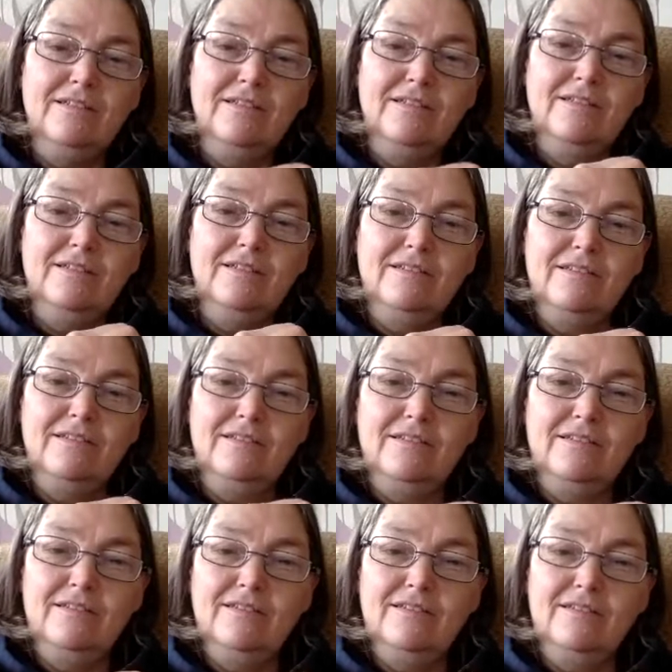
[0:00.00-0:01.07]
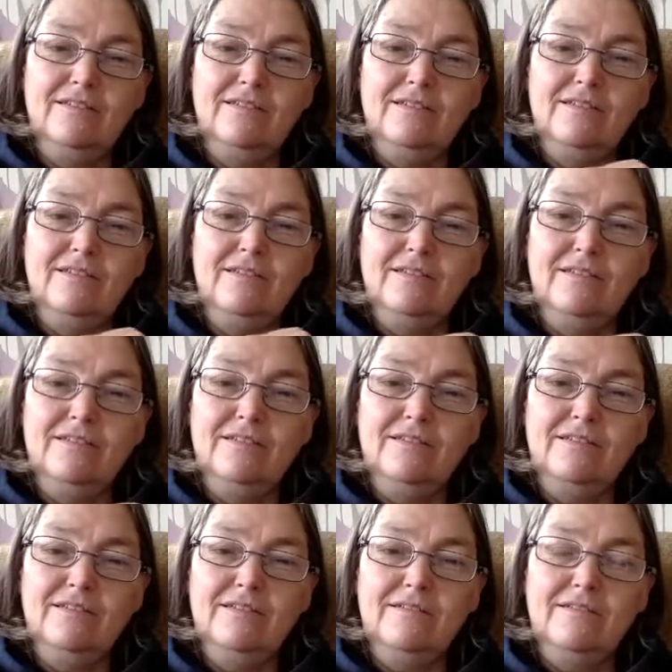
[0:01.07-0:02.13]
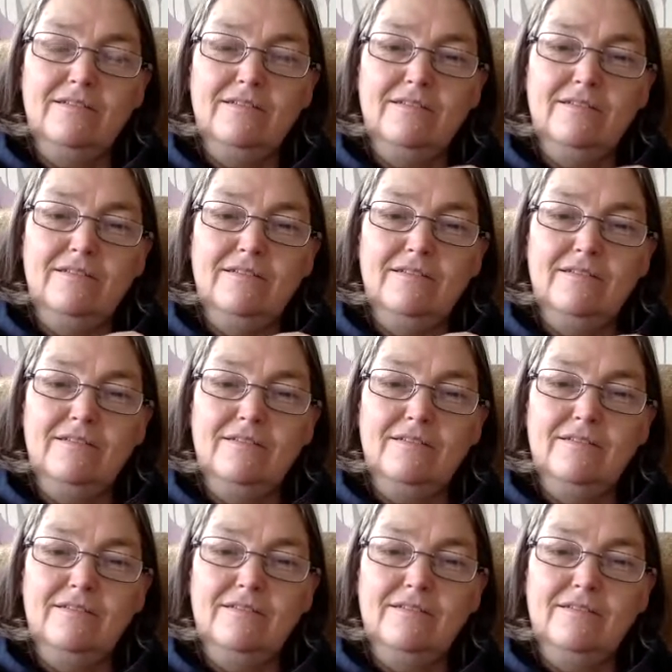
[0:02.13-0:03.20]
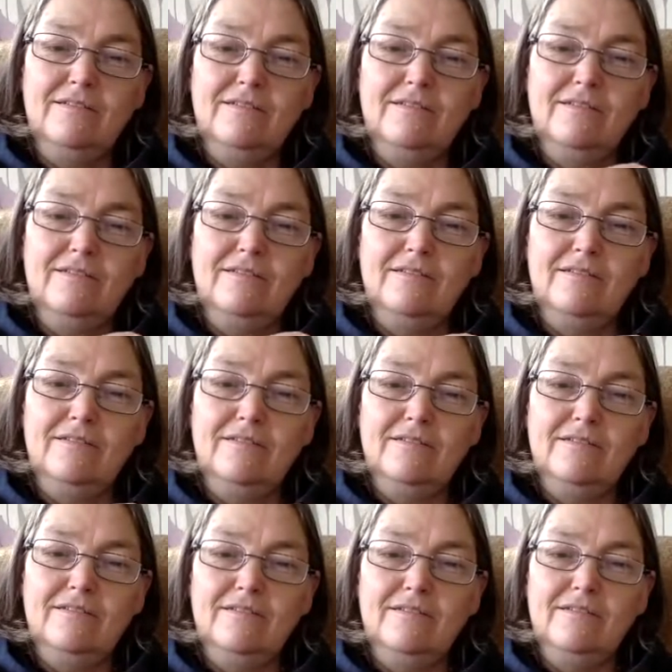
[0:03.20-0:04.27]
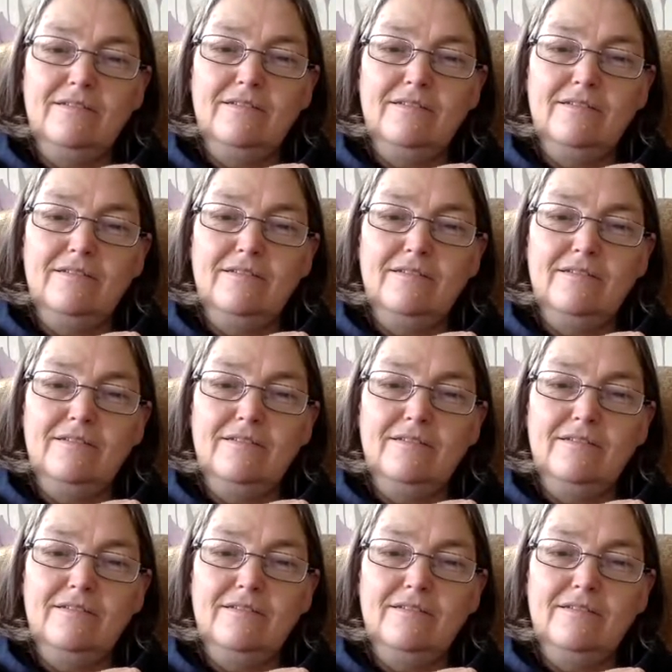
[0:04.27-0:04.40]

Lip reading: [no speech]